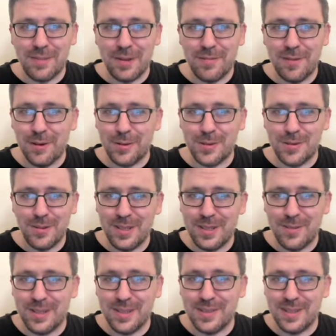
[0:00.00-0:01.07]
I mean, folks,
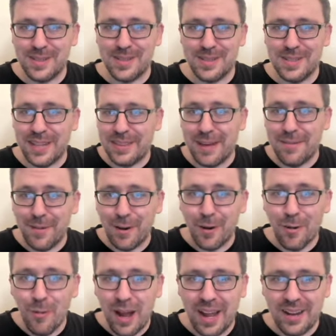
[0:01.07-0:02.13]
2026 is not that far away.